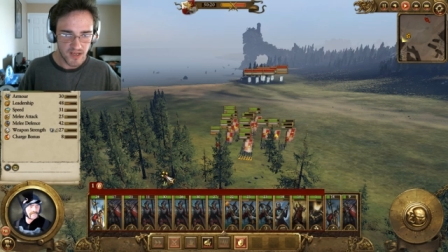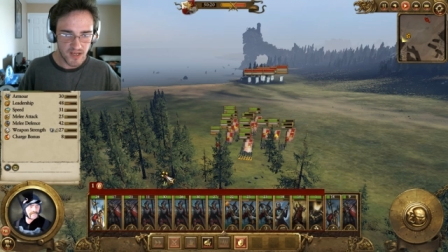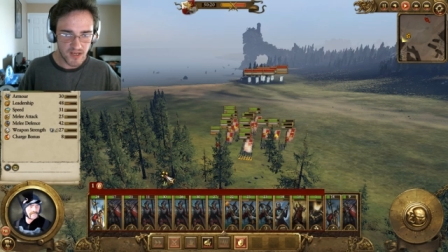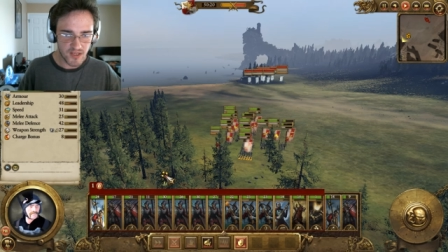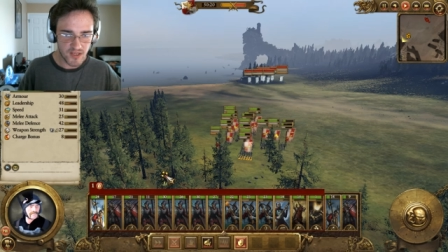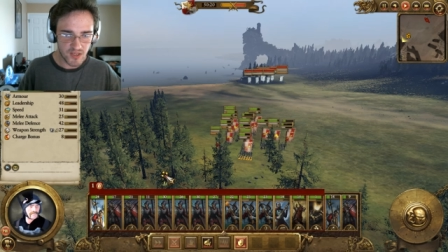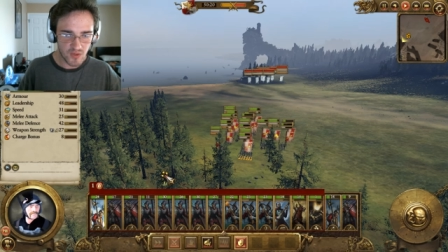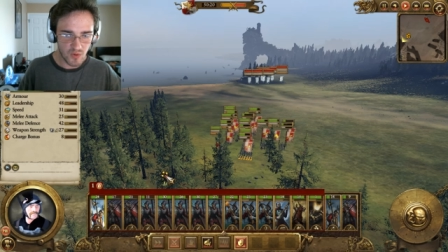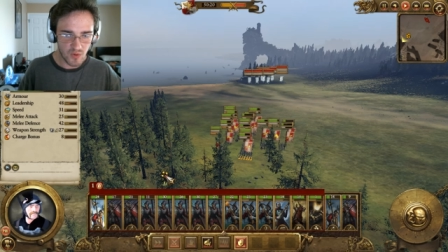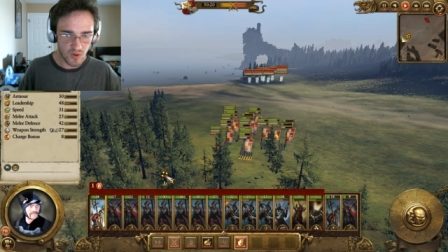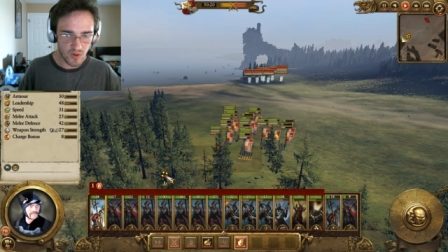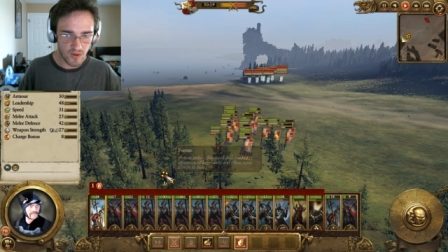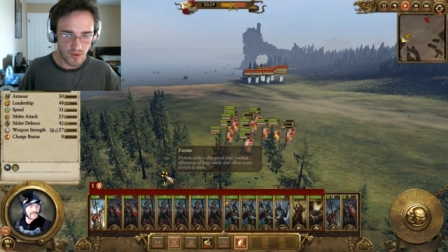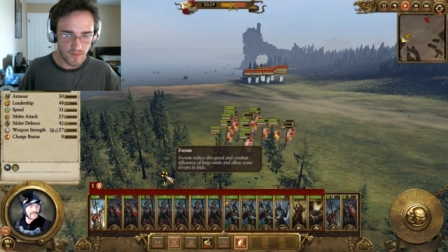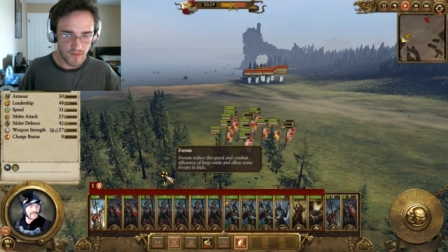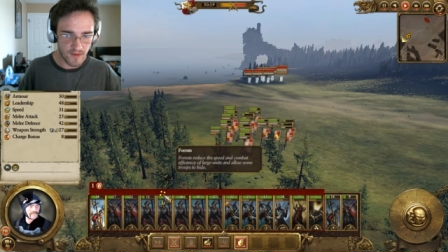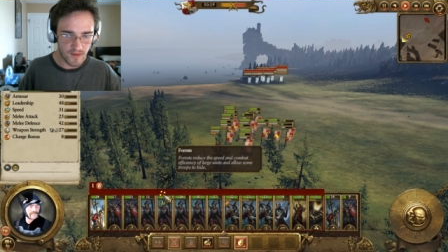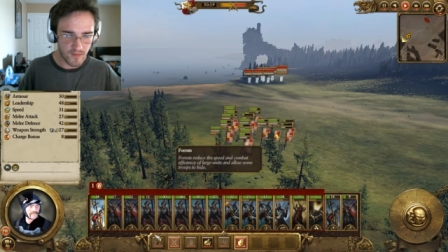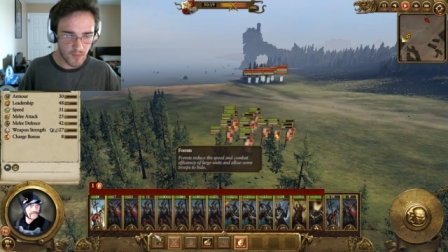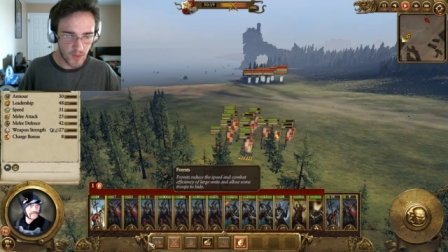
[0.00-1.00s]
Need to
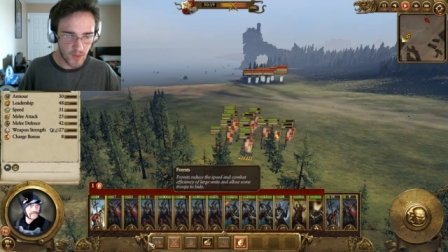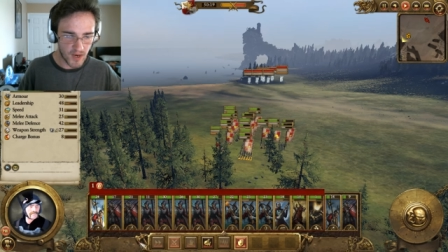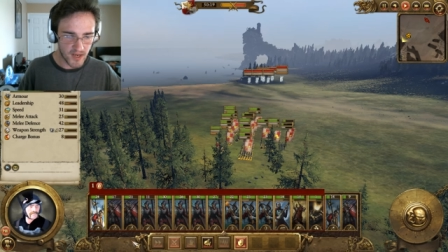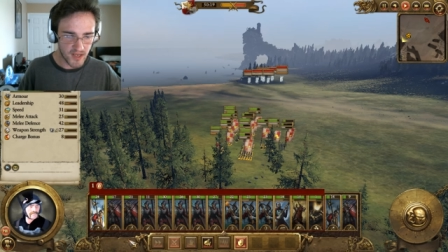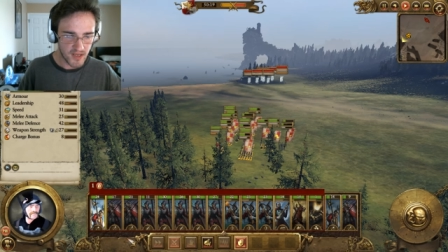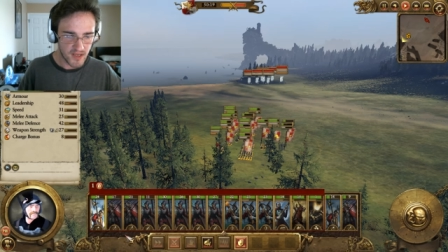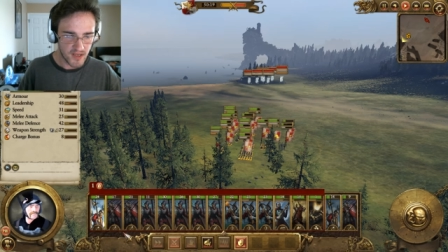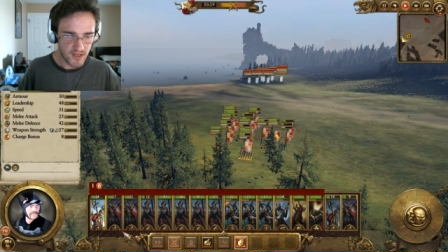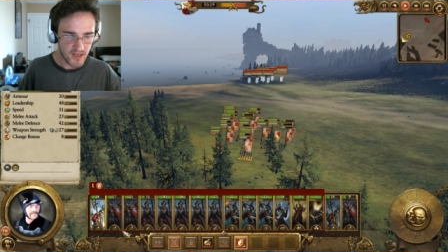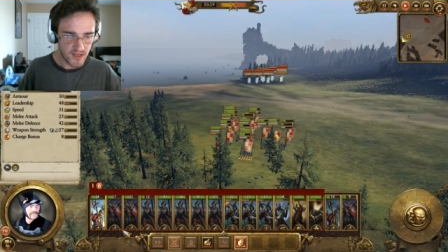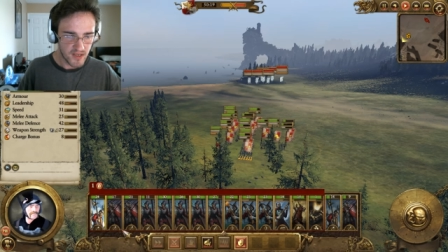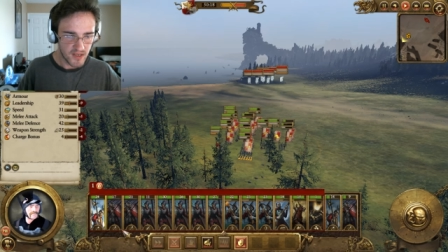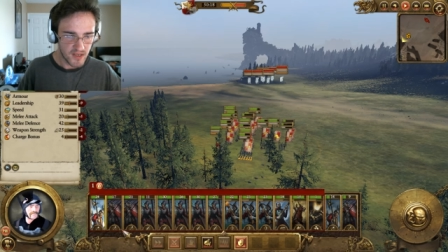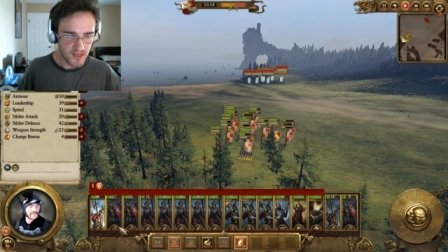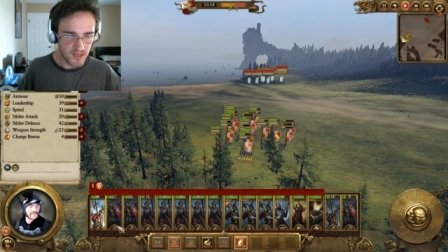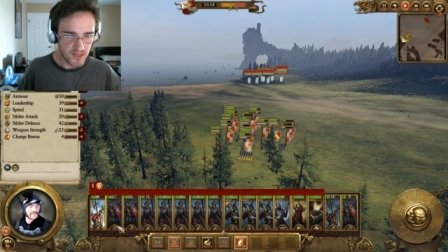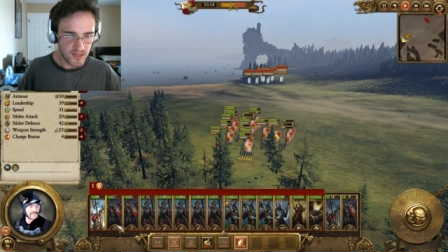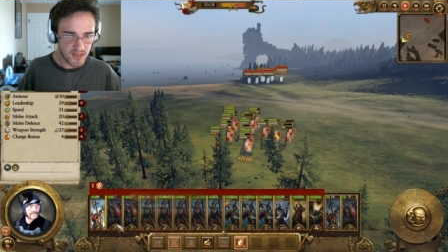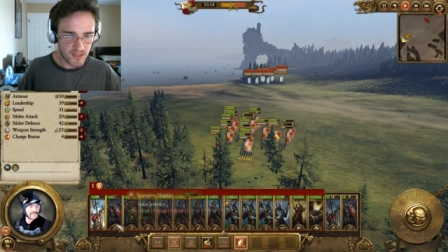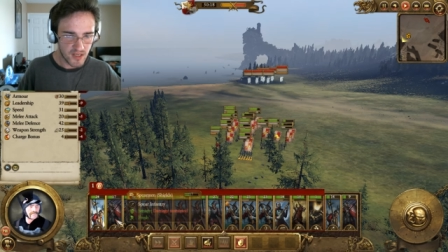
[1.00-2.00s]
scroll over everybody.
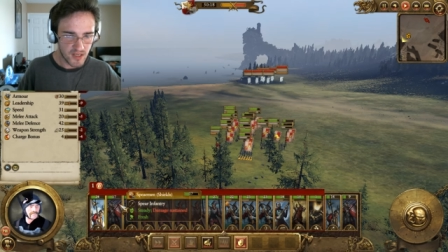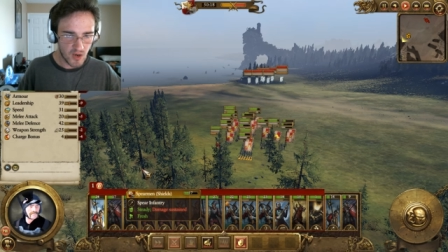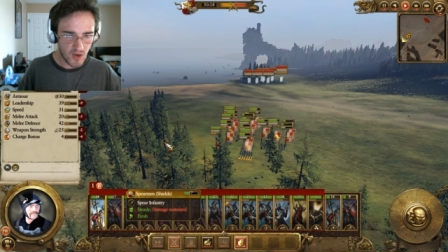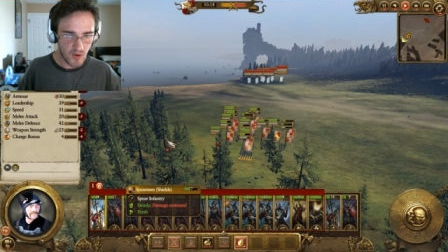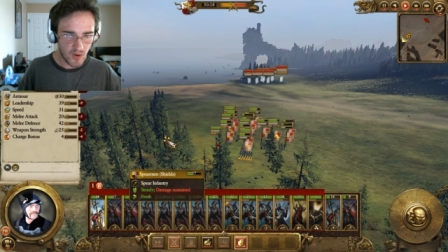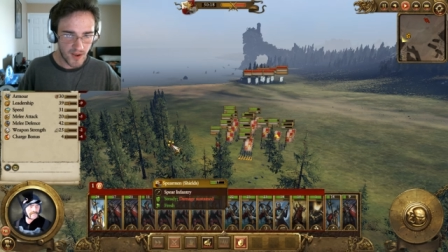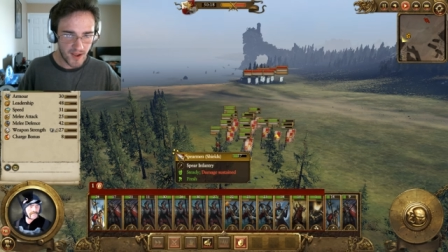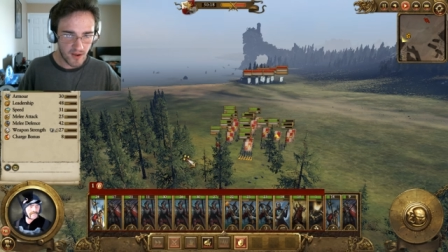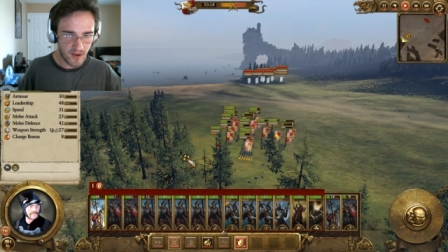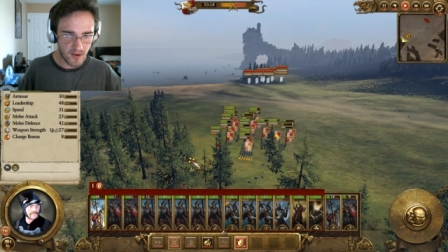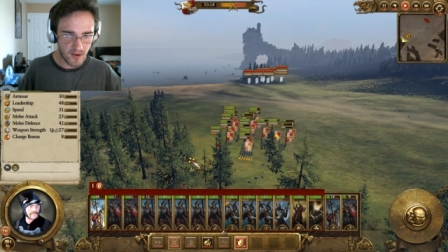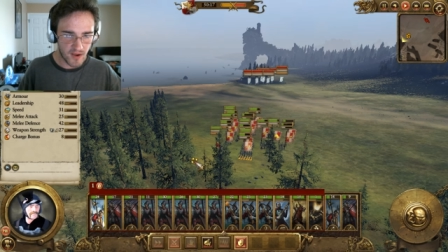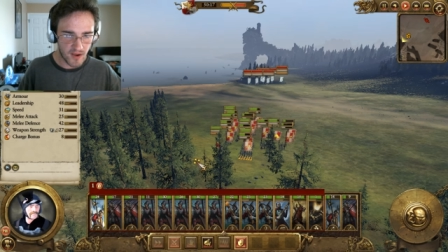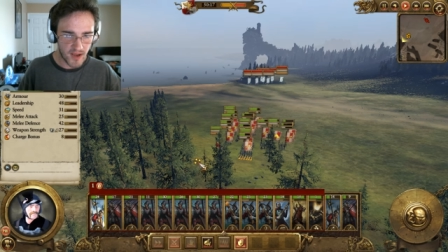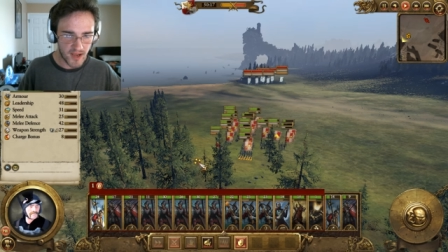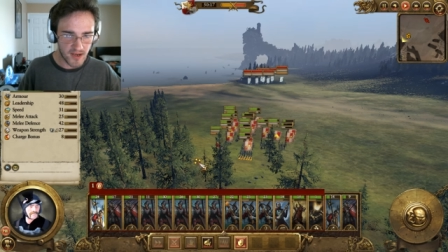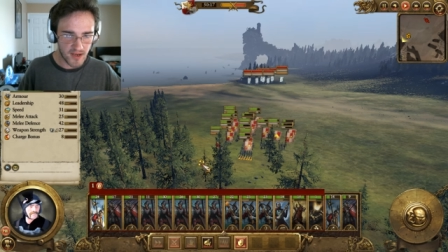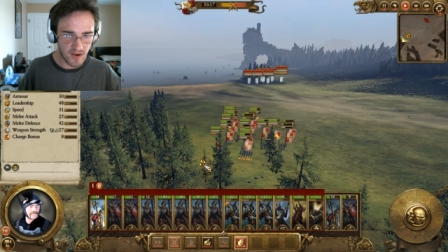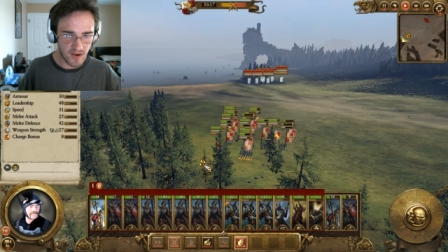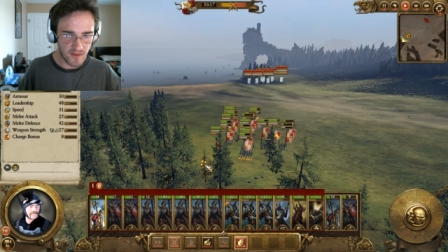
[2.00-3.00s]
So,
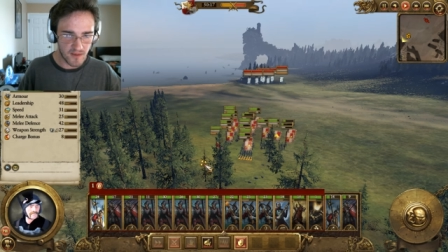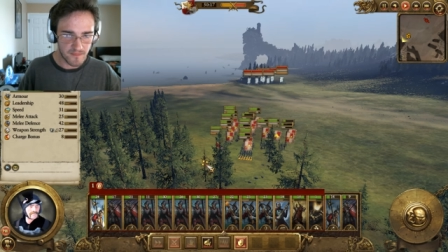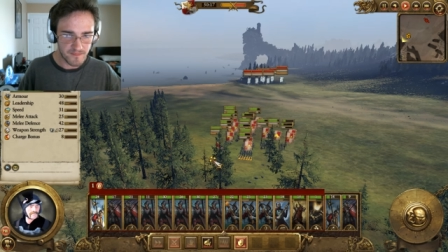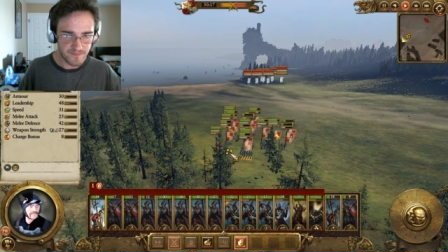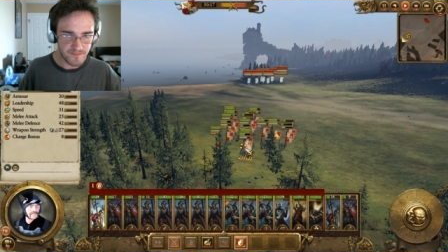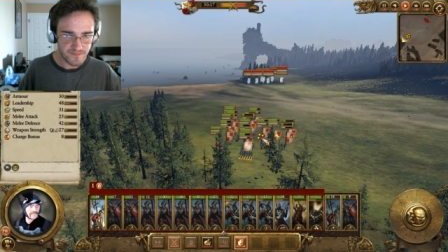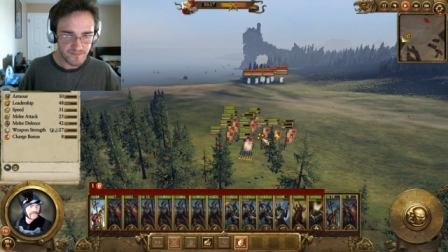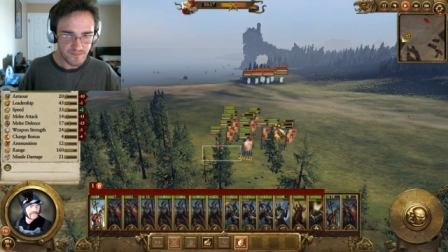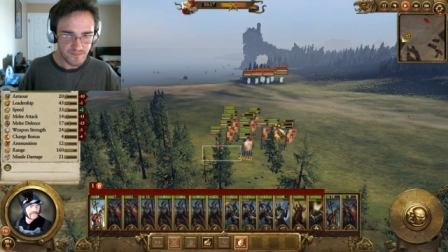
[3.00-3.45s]
hang on.